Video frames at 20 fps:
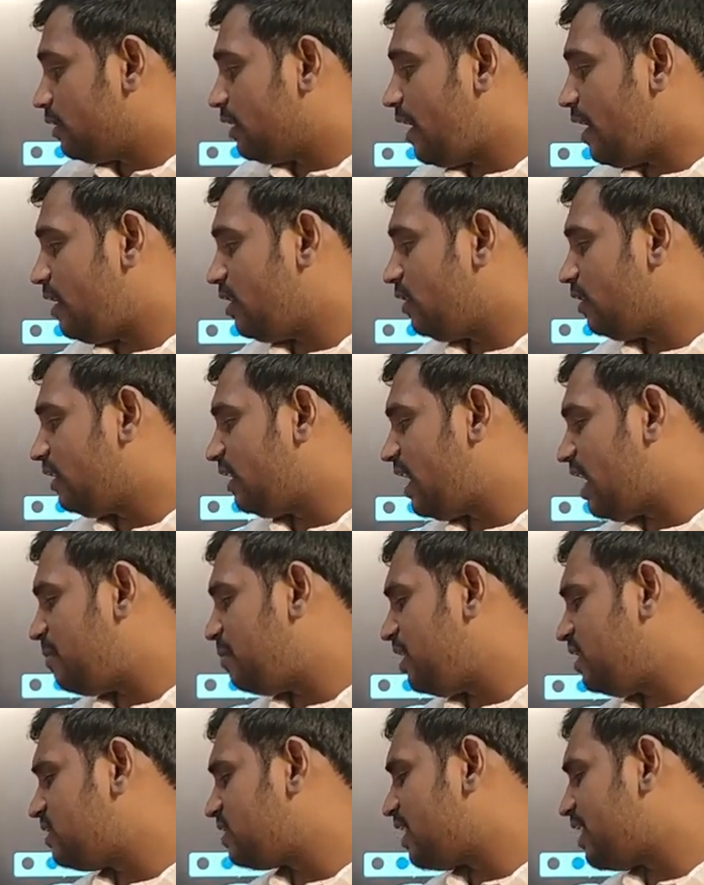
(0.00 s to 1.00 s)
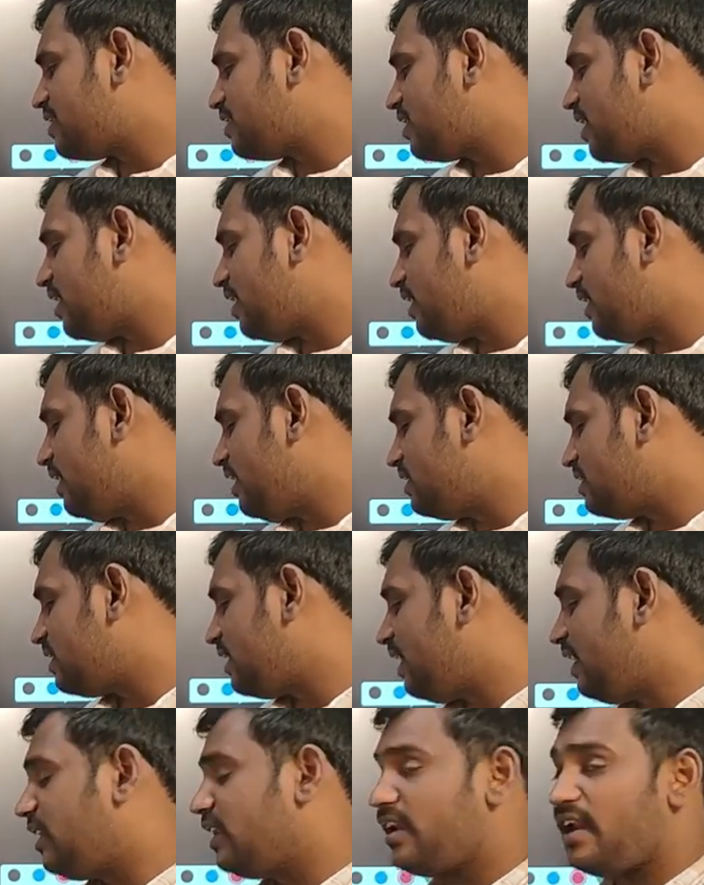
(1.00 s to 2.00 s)
And K means clustering is
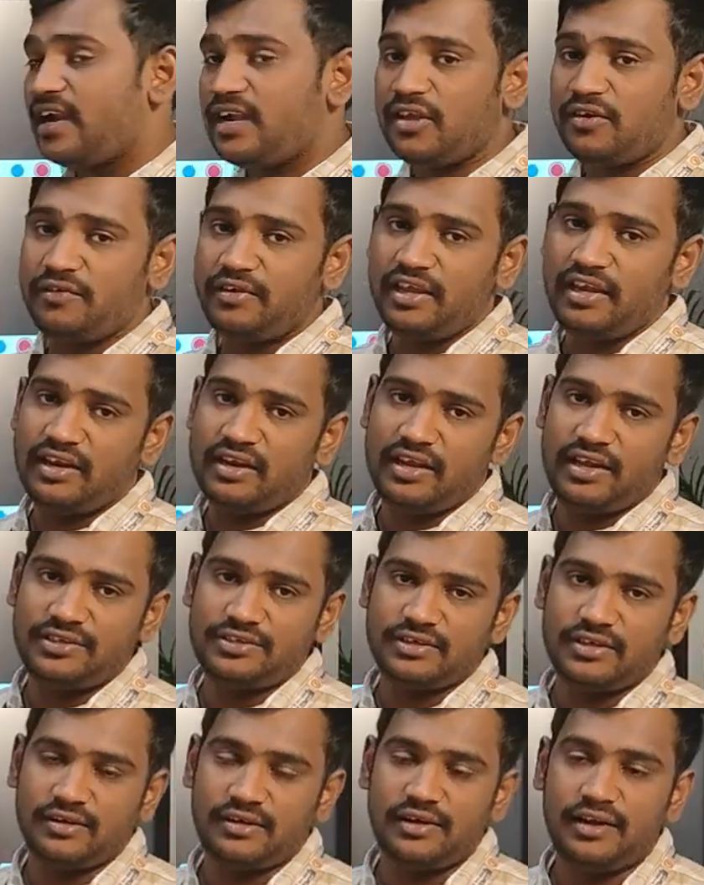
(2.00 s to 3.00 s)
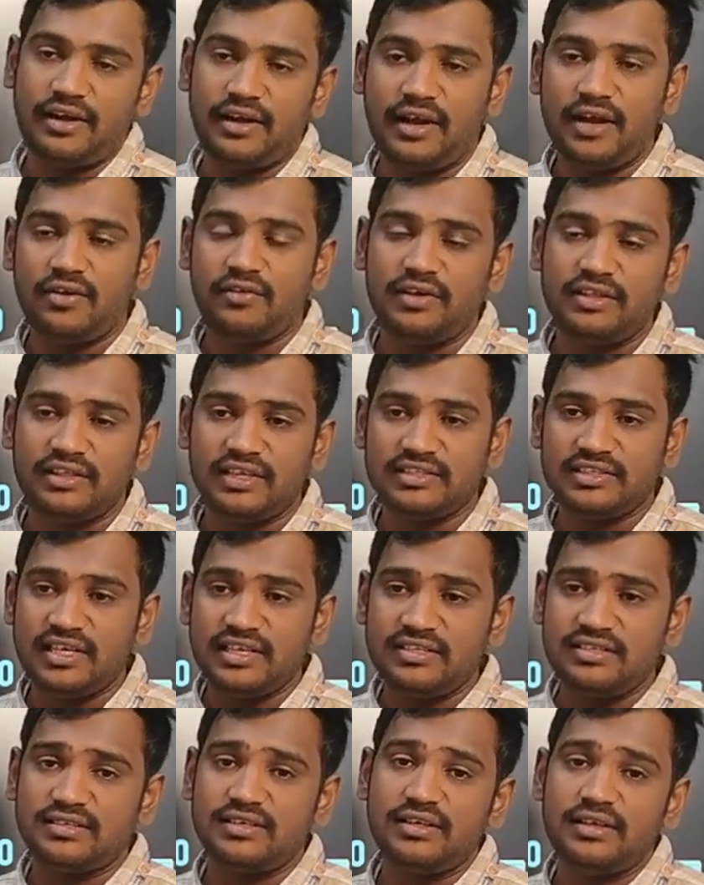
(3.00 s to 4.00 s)
iterative in nature. Iterative in the
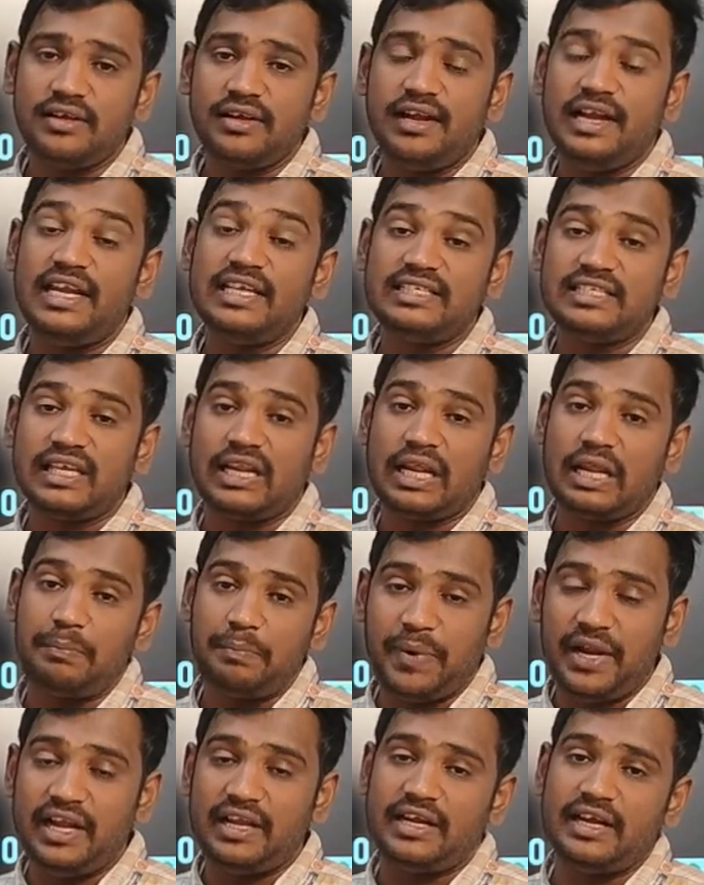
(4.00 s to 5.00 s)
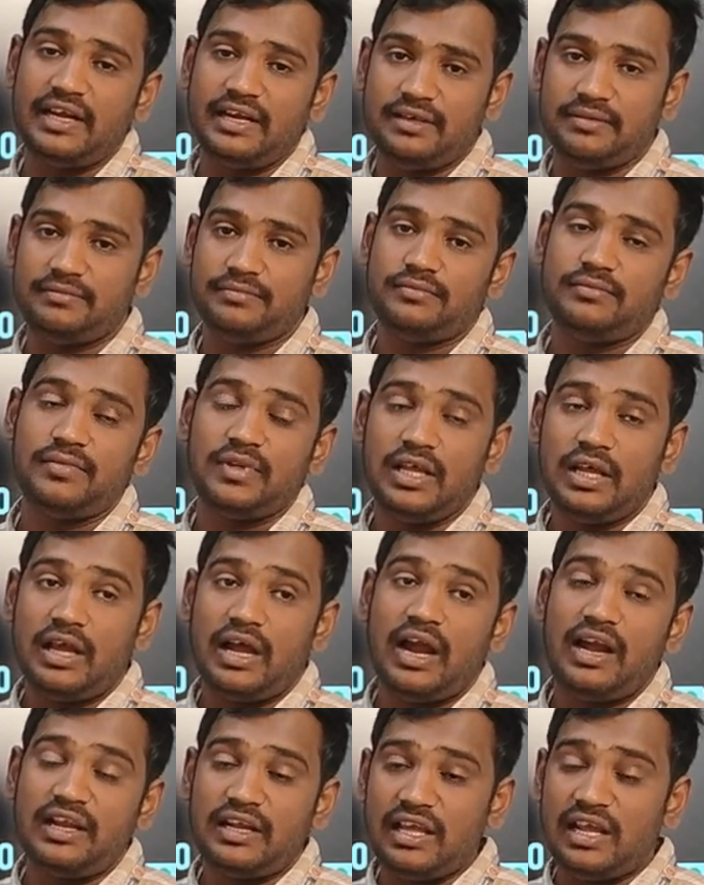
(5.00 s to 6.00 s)
sense, it is repeated
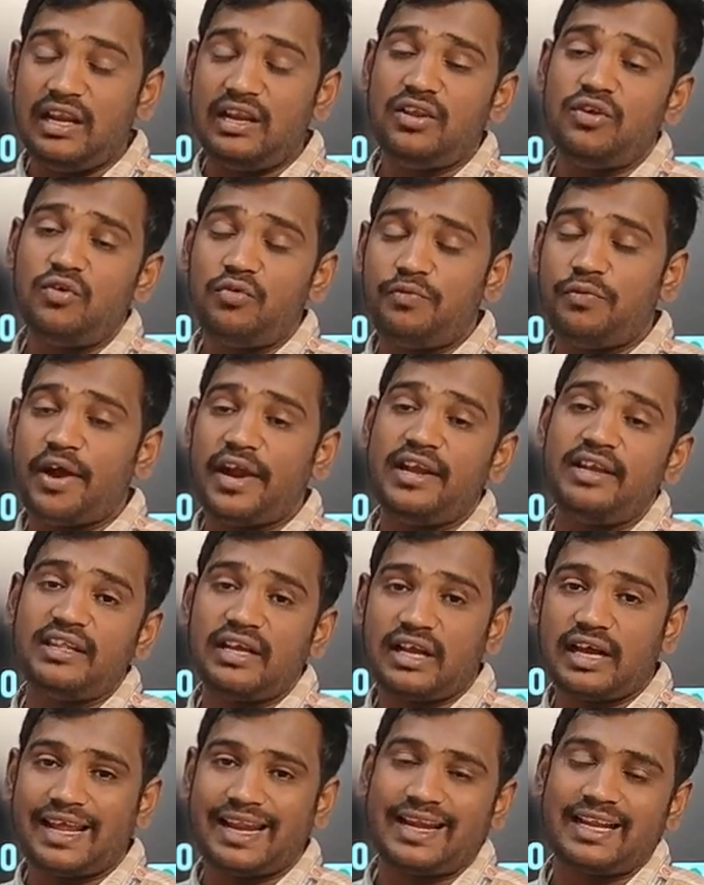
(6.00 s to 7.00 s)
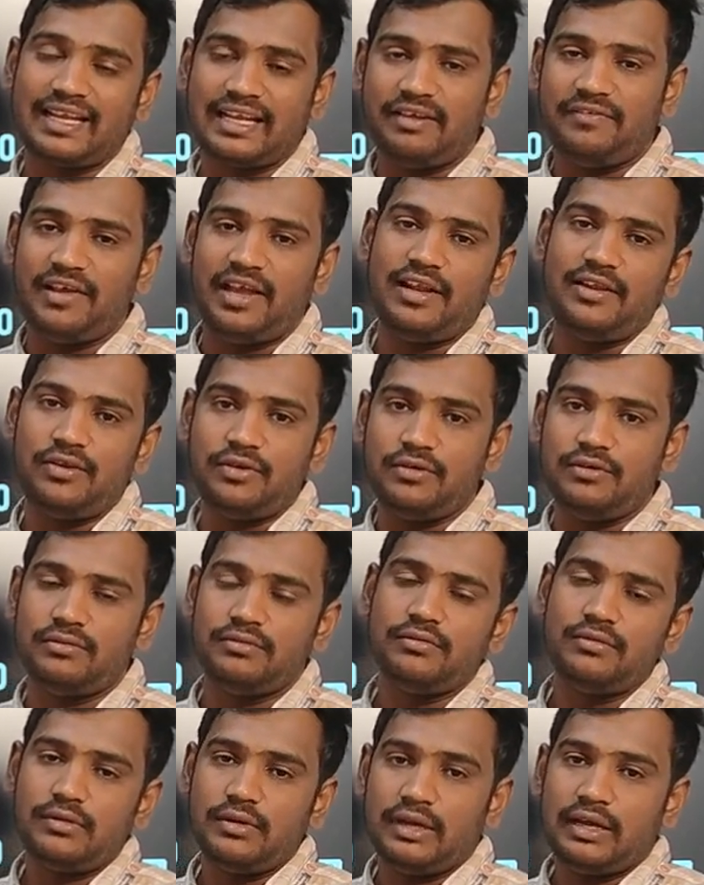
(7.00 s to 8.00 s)
until you find the correct
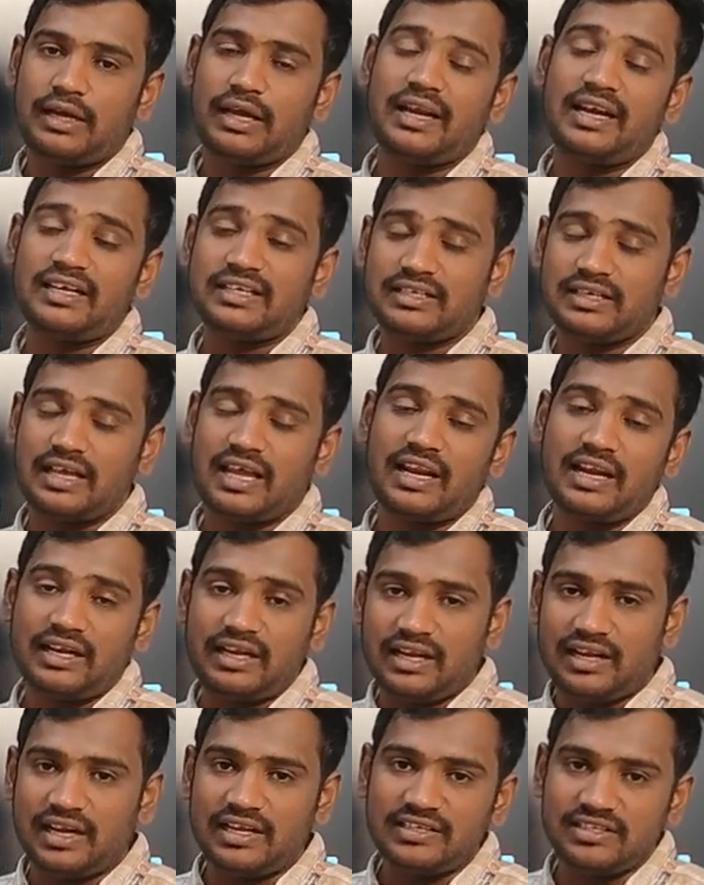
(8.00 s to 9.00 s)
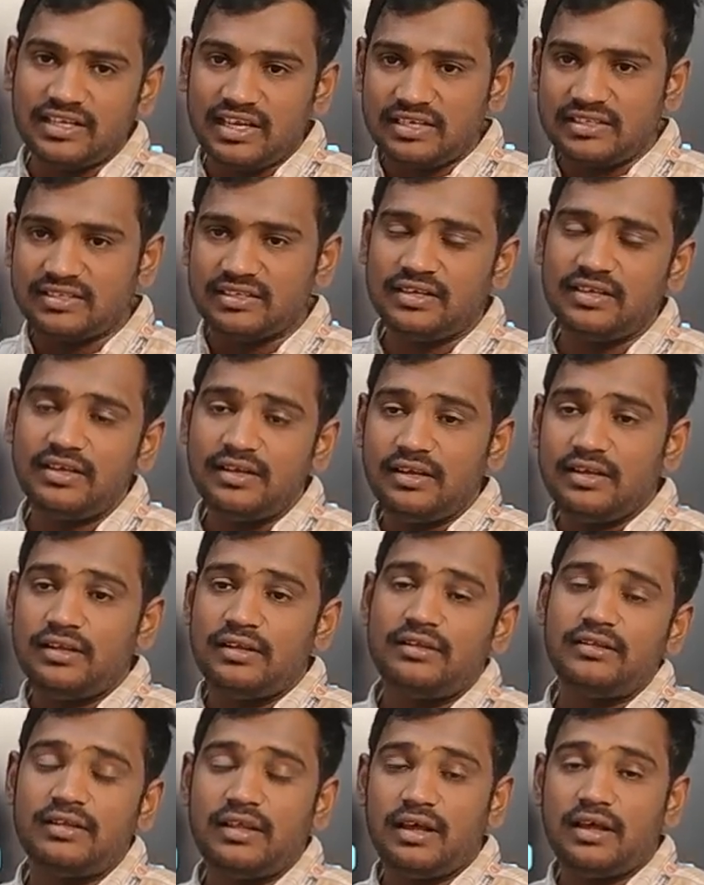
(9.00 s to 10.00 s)
value, correct clusters.
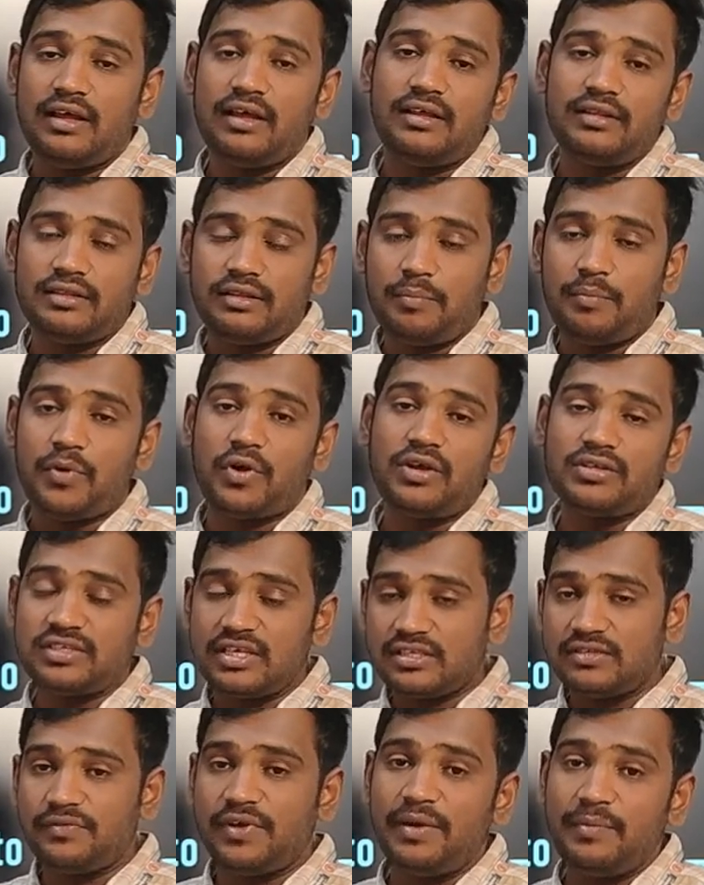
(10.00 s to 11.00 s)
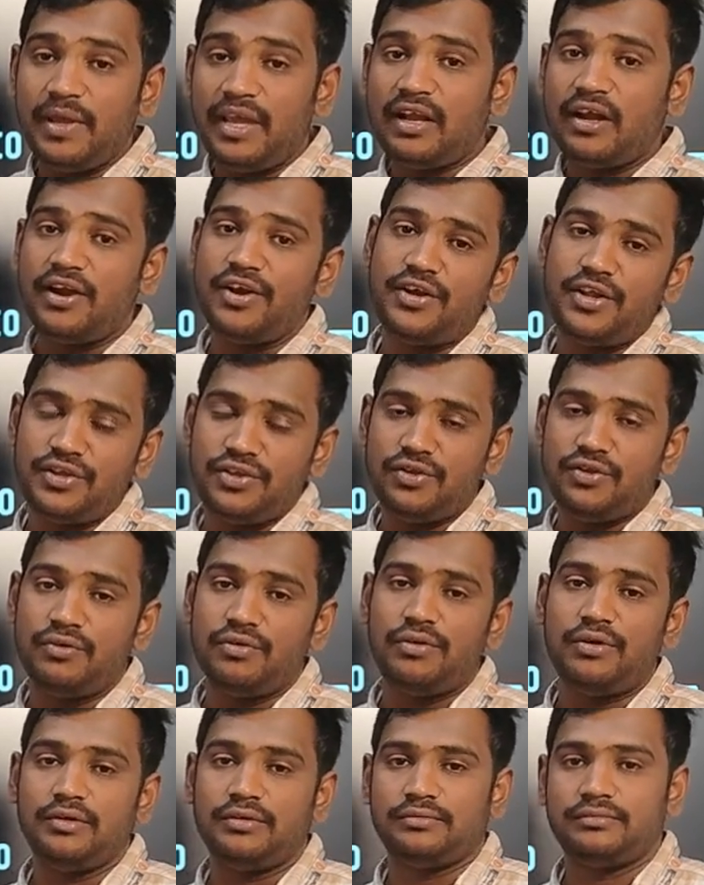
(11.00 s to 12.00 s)
The process will be
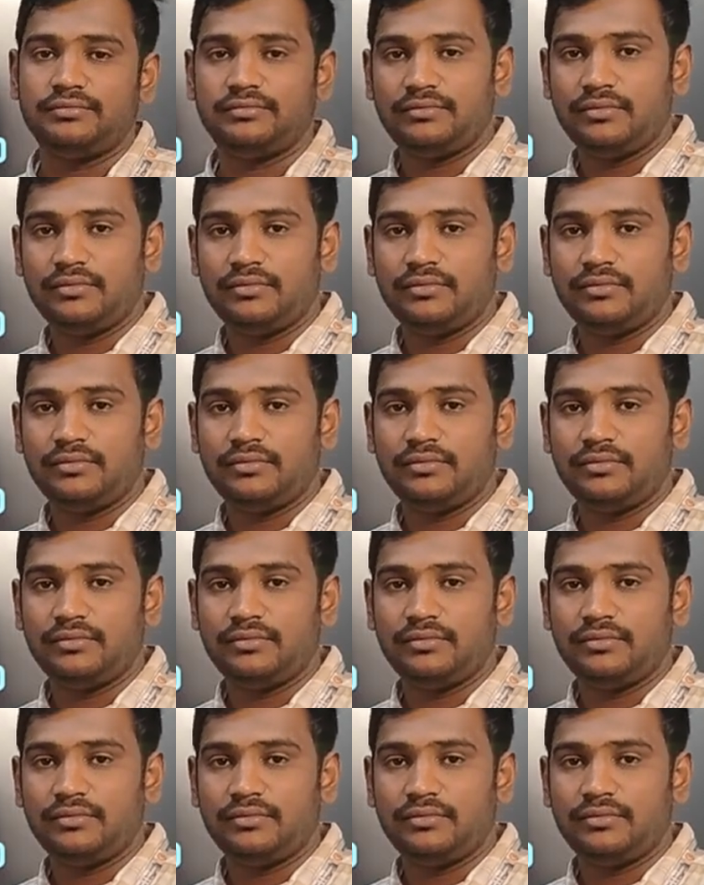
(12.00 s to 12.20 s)
continued.